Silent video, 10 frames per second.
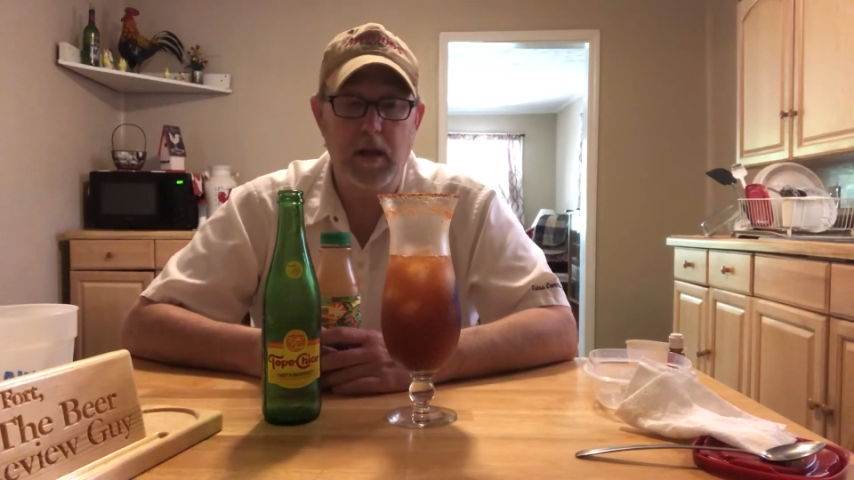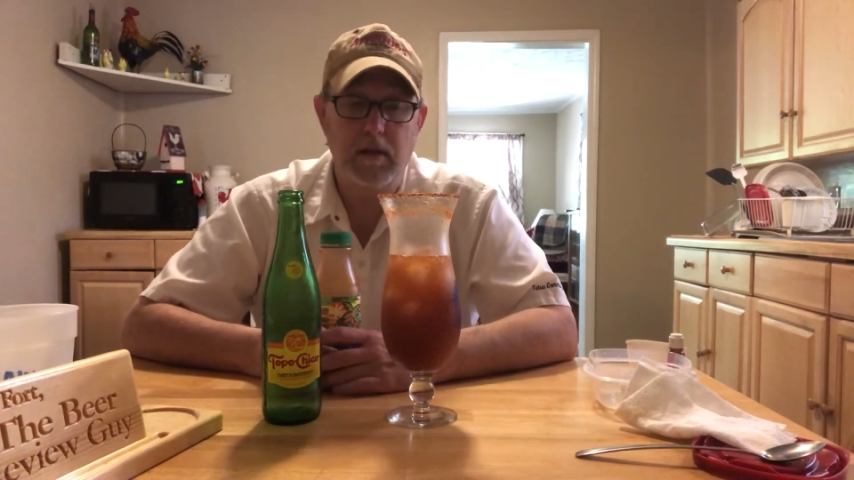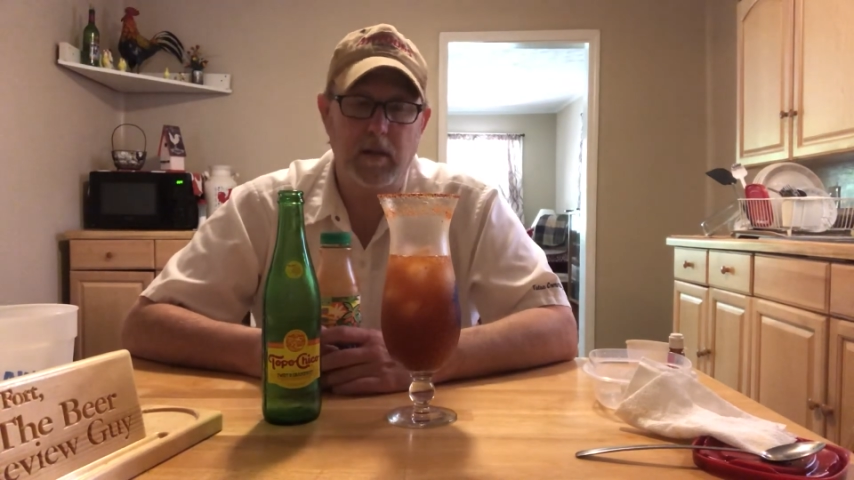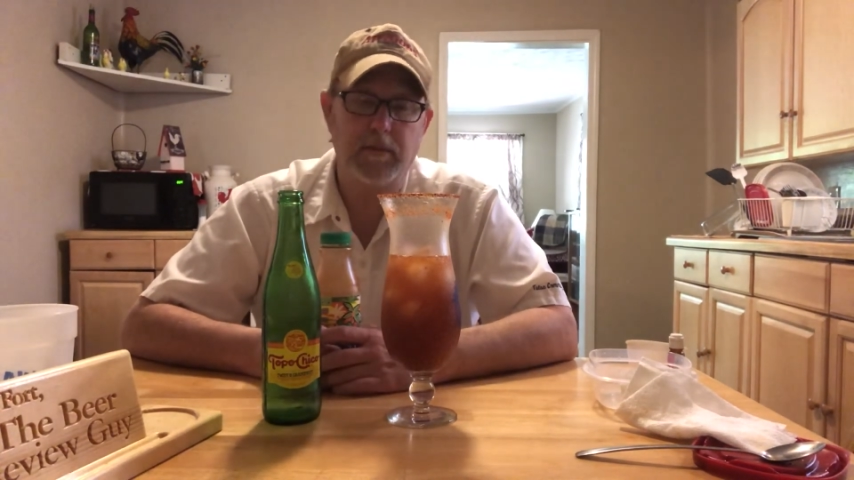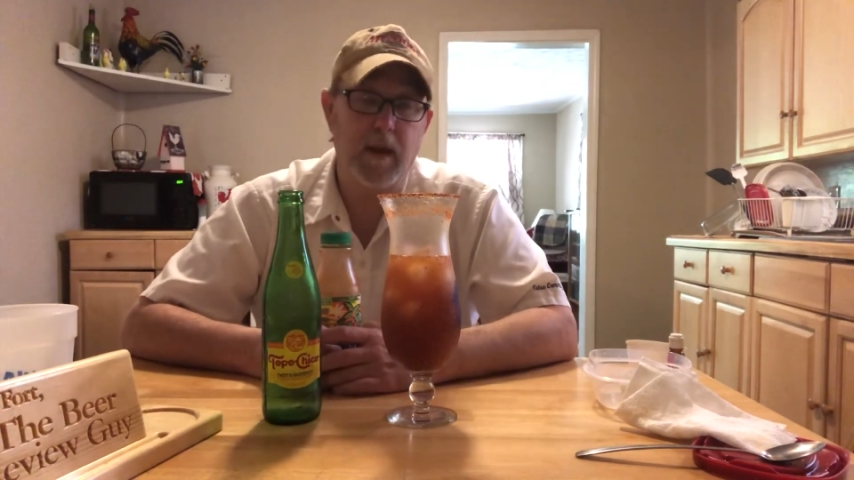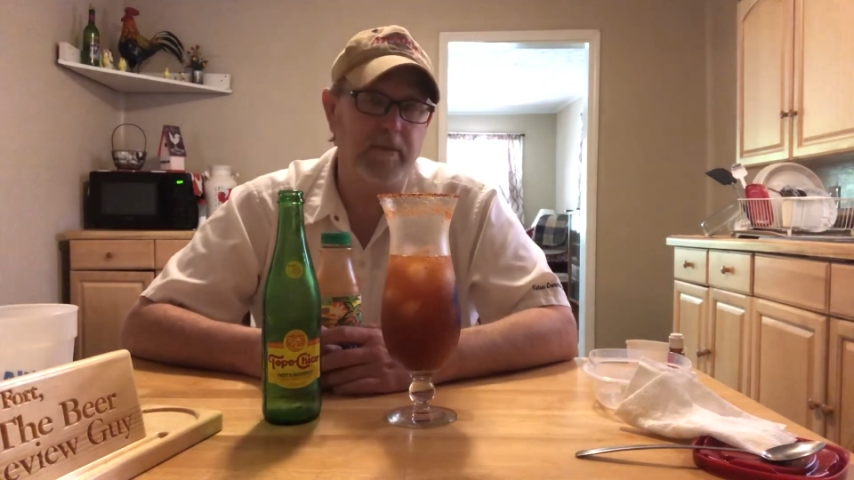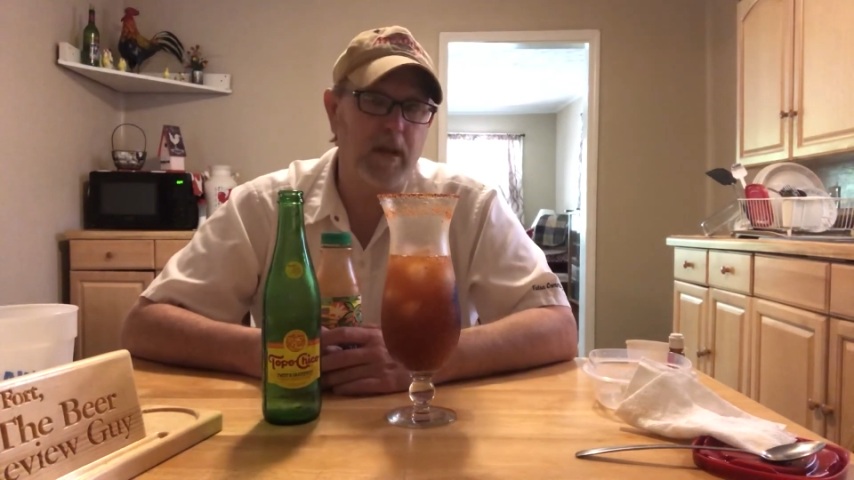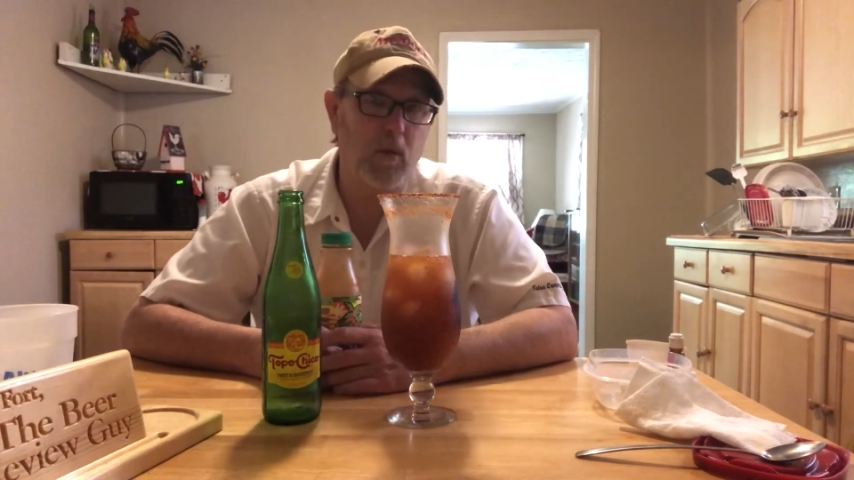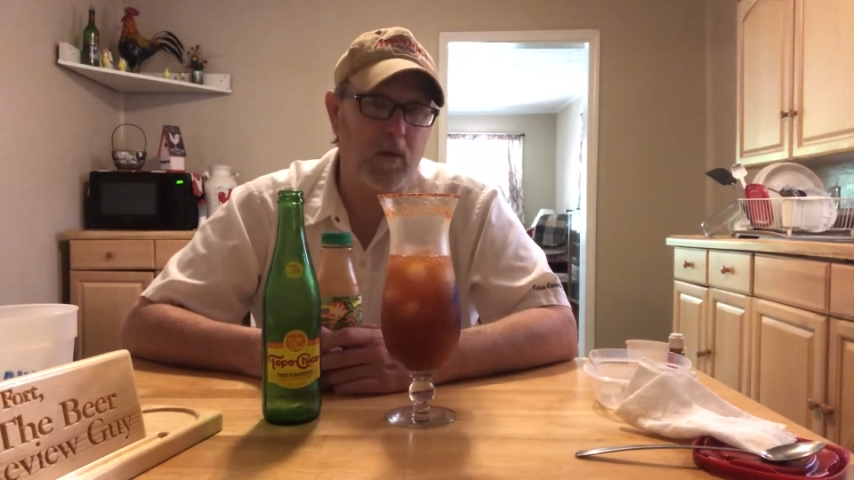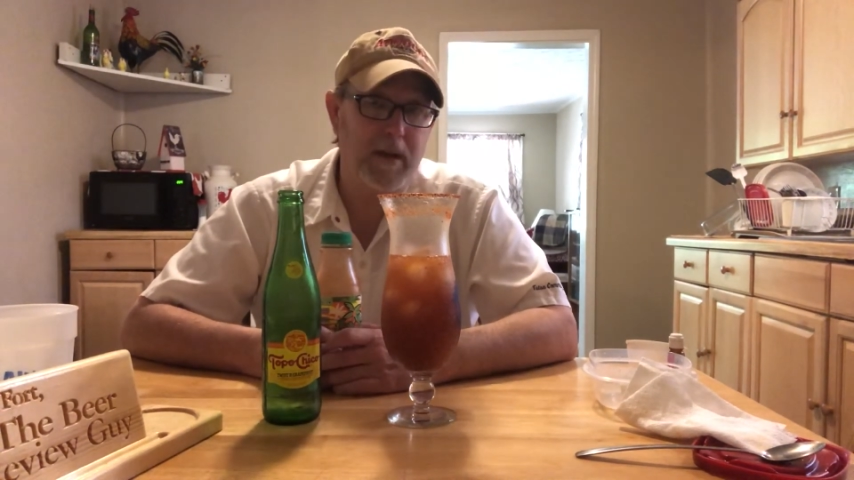Sometimes
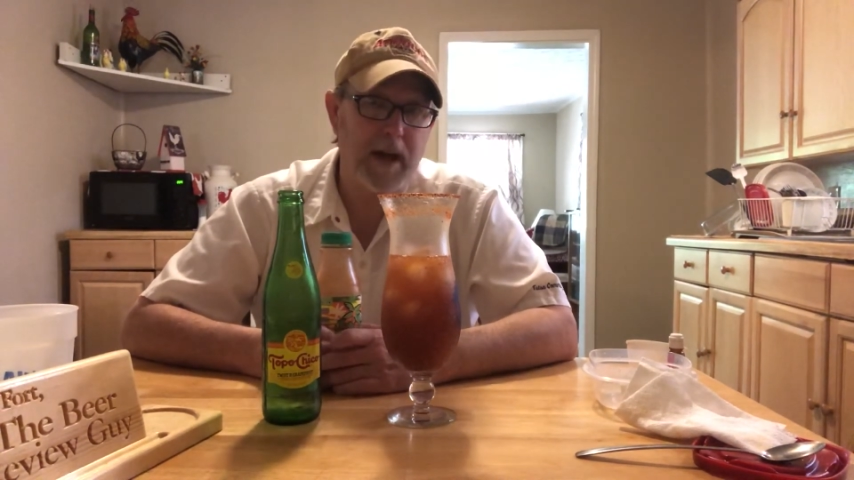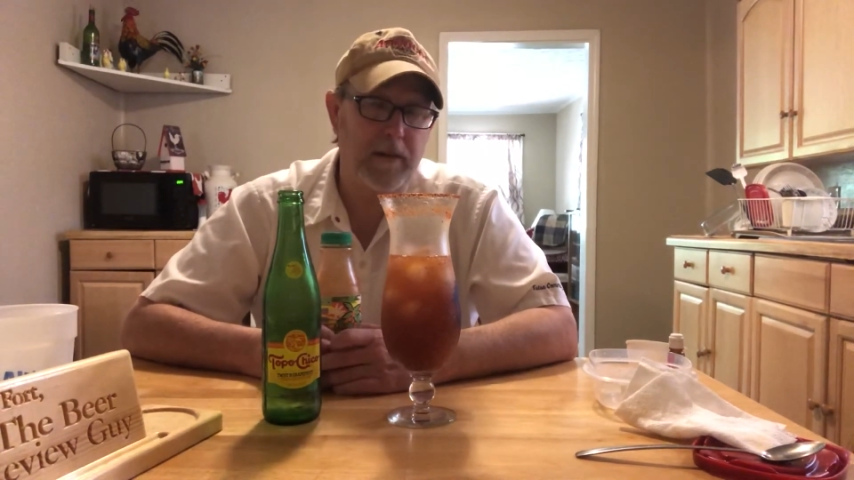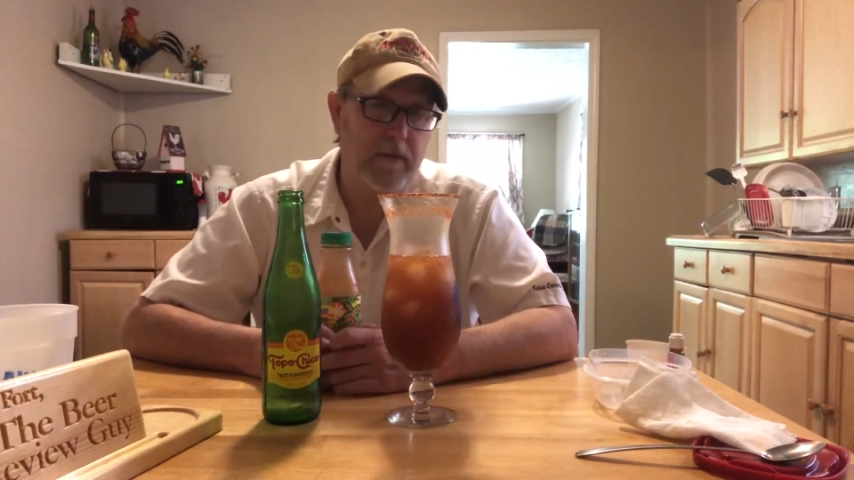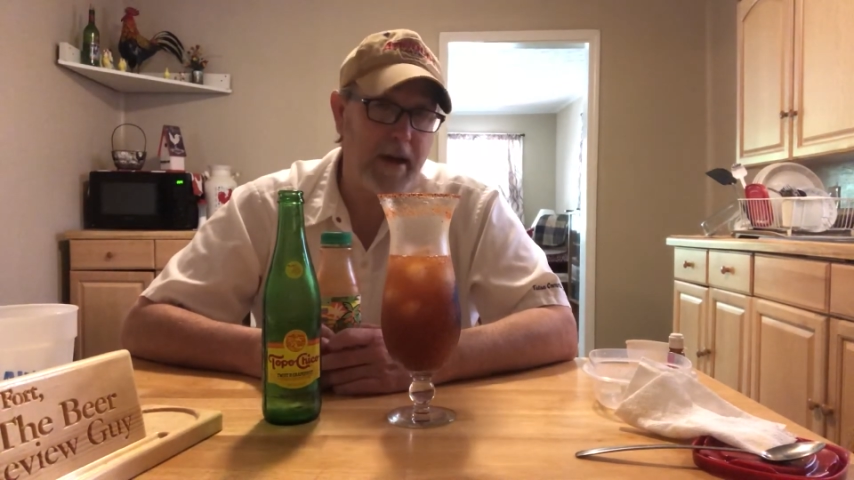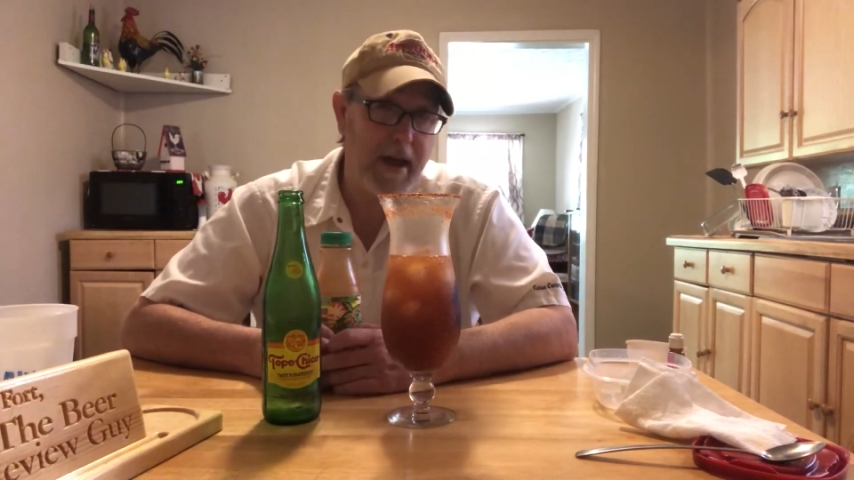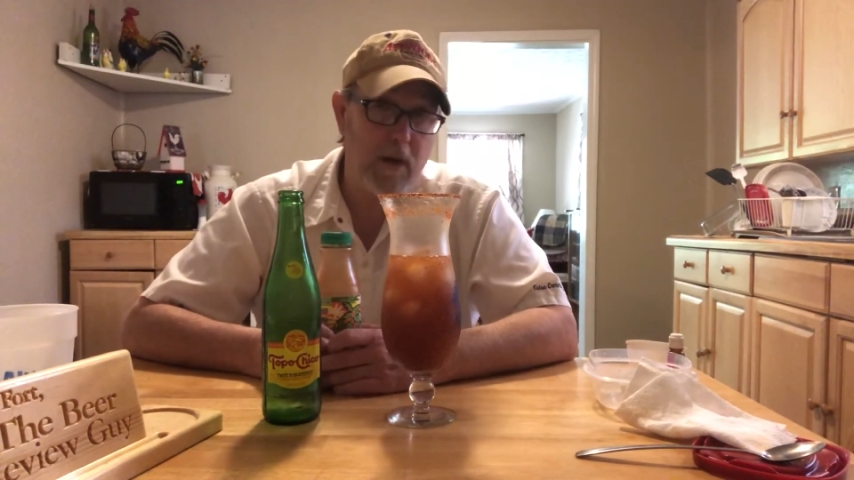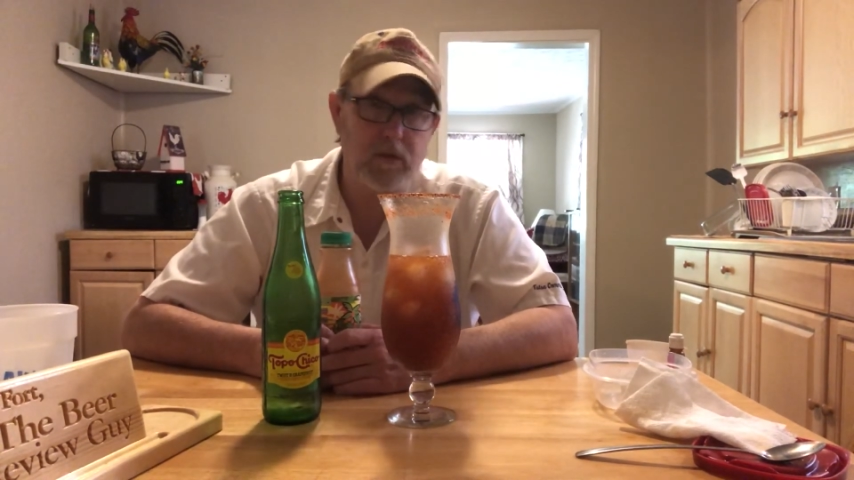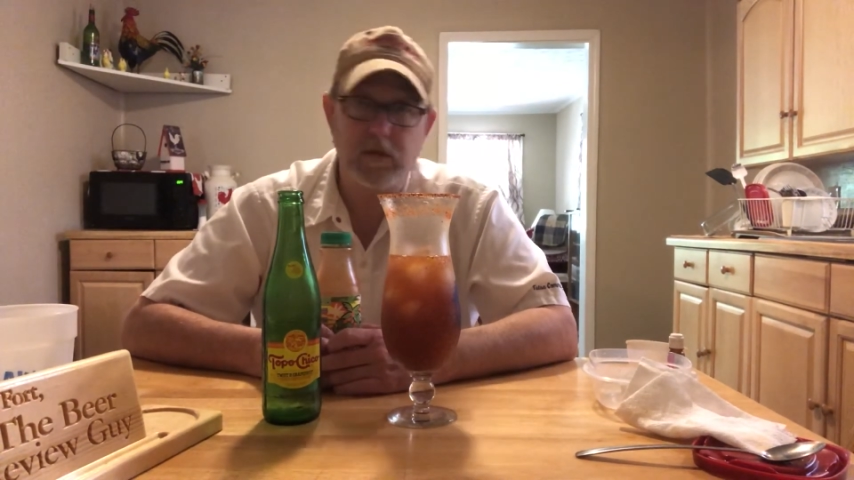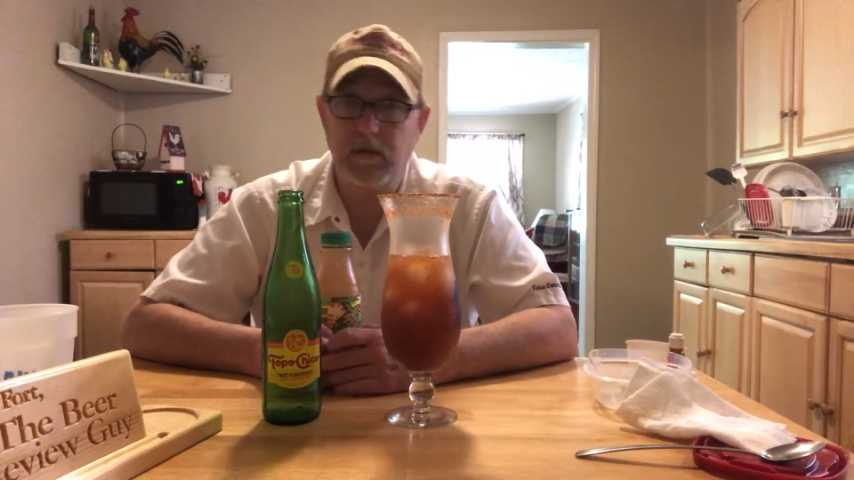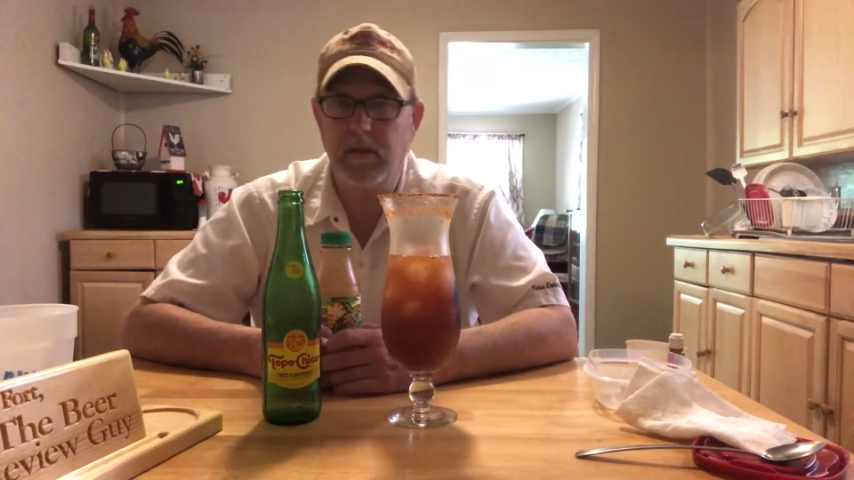they work out of their house.